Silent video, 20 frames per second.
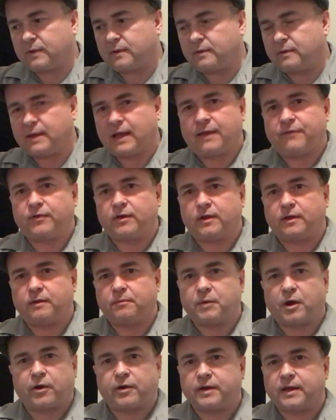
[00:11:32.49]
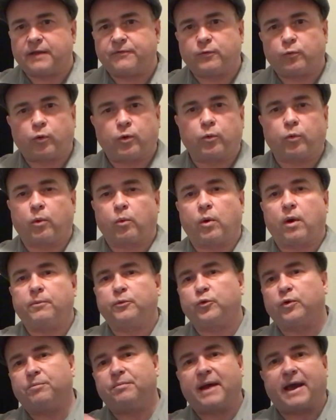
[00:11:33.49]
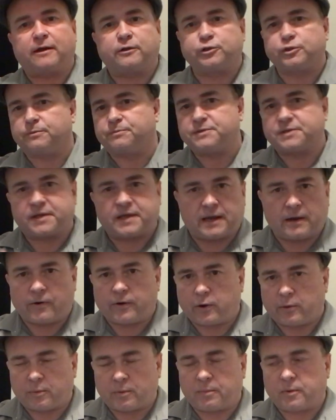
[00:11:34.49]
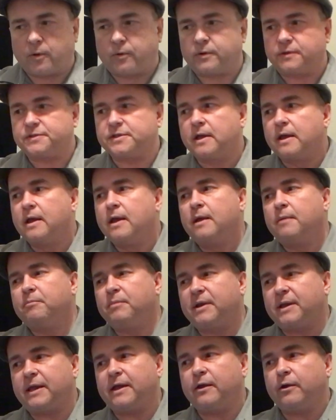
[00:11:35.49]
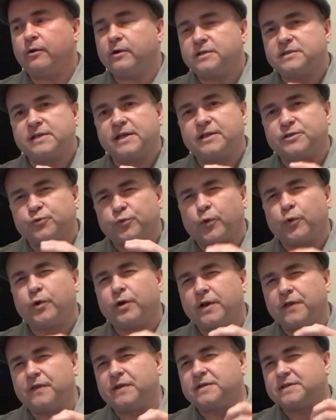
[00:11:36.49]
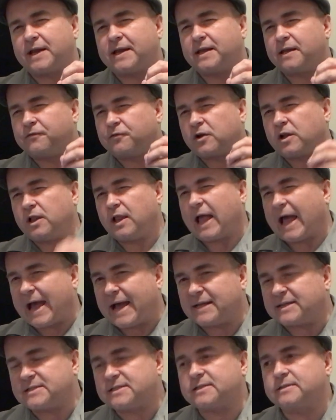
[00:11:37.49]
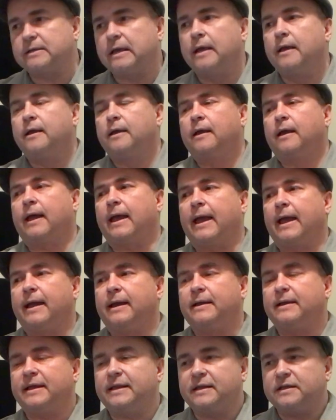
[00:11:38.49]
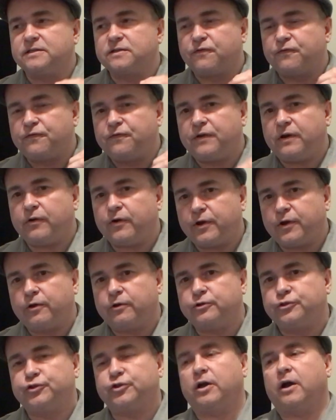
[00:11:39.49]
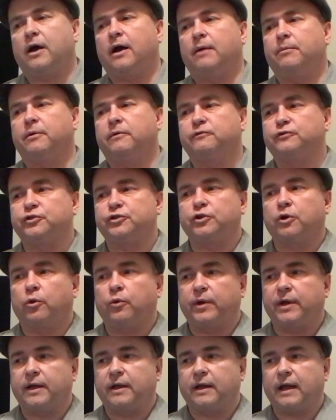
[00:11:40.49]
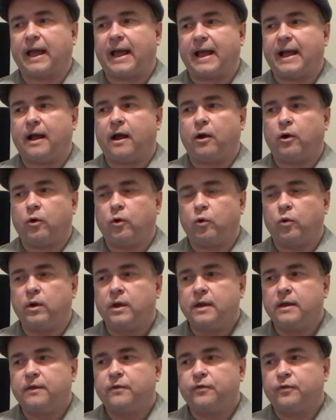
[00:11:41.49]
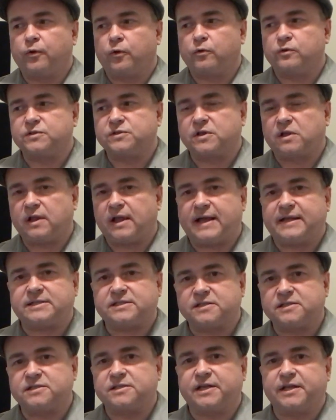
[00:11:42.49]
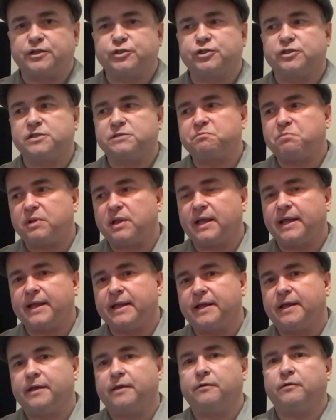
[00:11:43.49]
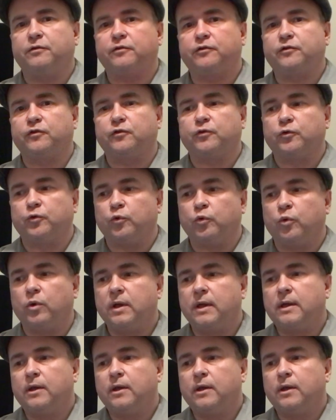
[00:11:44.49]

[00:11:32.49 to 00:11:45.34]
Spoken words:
American Navy in World War I between battleships and carrier proponents. But here it's rooted in this idea of class. And he does a very good job of showing how those class distinctions played into